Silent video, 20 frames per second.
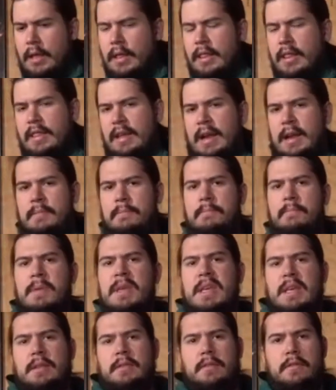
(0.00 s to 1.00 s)
That
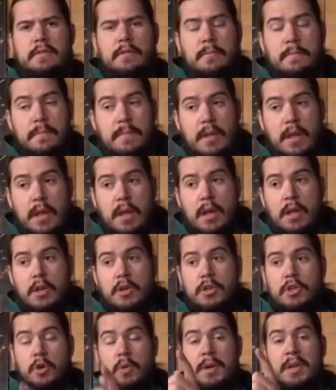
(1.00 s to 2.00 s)
means
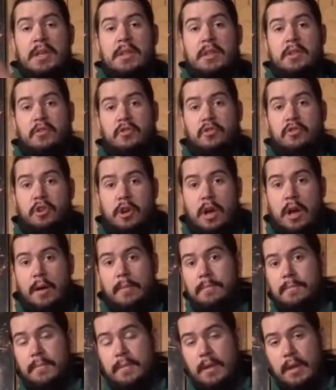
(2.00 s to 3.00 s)
doing this
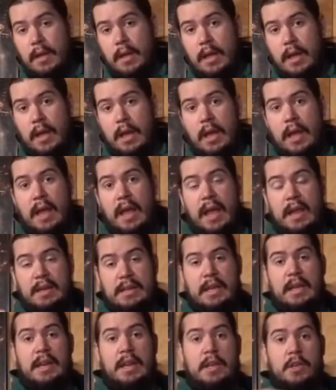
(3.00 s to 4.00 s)
job and
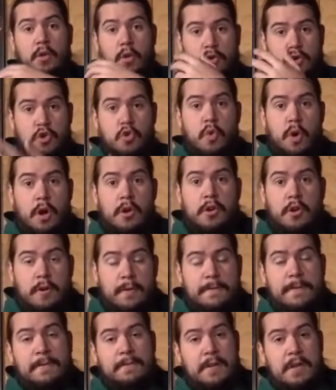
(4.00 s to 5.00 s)
getting your
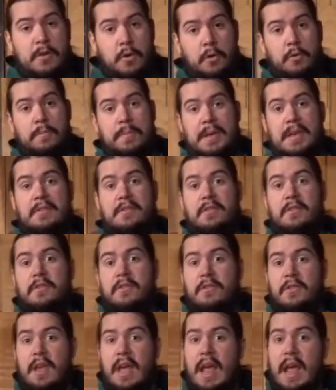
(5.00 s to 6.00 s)
250 gold
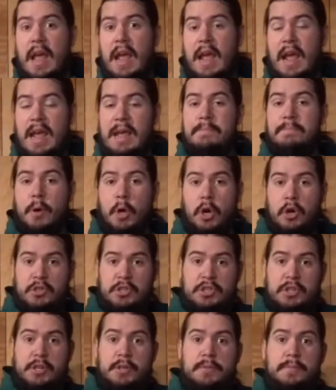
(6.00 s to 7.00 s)
pieces a
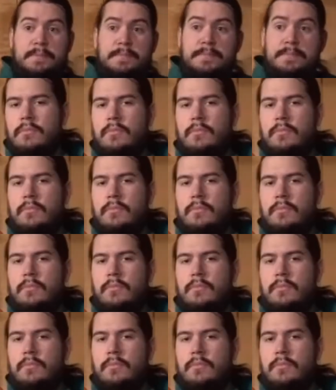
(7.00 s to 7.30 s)
person,